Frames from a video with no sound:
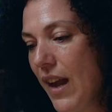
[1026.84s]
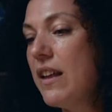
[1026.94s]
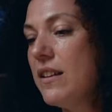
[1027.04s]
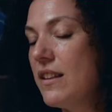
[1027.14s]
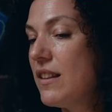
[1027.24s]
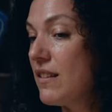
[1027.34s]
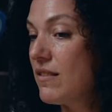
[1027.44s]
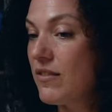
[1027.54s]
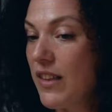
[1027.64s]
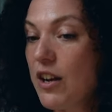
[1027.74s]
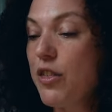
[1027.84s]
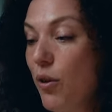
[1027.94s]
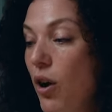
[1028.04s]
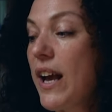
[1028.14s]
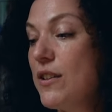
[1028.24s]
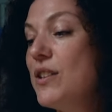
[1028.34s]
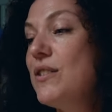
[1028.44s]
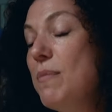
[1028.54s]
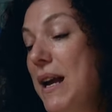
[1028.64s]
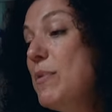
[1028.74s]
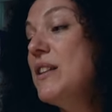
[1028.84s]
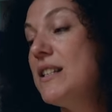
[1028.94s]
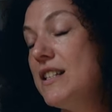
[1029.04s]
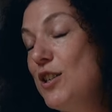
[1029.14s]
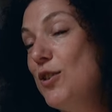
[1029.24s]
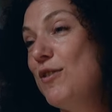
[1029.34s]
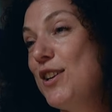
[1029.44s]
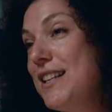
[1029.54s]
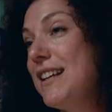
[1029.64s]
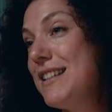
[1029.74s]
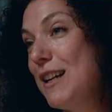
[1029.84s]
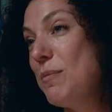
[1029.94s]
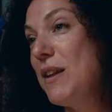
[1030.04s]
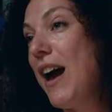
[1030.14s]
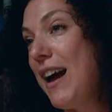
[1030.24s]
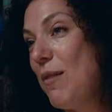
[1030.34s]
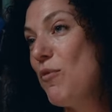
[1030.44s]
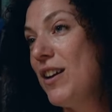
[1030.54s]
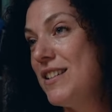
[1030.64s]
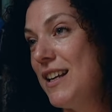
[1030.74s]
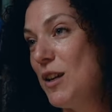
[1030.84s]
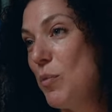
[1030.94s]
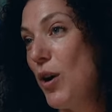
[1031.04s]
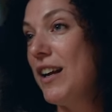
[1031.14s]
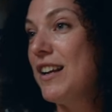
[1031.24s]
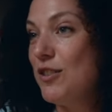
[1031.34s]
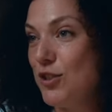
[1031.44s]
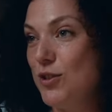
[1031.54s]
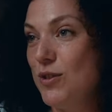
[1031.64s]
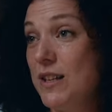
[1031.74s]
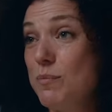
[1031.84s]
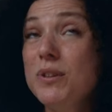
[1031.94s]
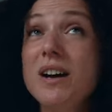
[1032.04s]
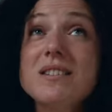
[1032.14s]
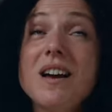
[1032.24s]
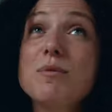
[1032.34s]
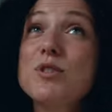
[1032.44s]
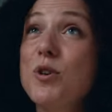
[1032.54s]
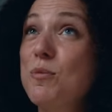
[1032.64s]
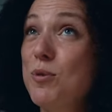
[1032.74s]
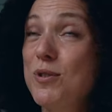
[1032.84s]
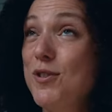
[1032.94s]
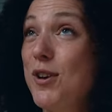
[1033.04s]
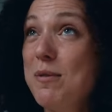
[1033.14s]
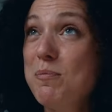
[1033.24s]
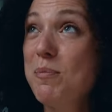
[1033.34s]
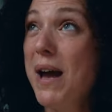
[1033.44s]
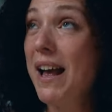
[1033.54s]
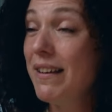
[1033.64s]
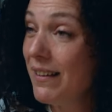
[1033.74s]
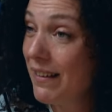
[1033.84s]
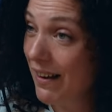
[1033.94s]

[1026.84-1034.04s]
and then I thought, okay, so maybe this is the universe telling me that I am right to take a break and just do this. Plus, I was so bored of not getting paid